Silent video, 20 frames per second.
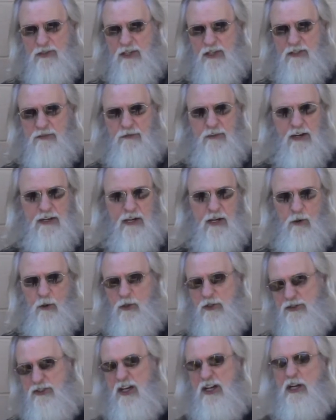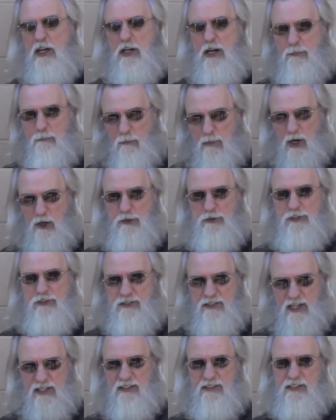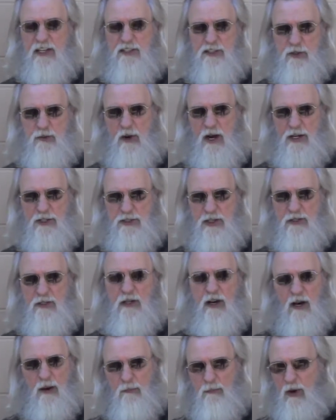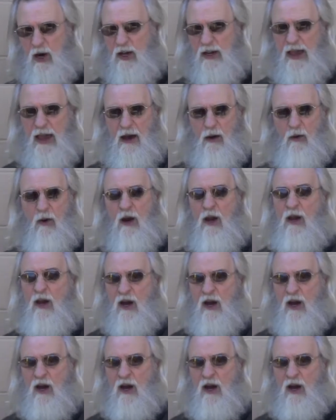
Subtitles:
of this video is in an emergency situation, a bug out,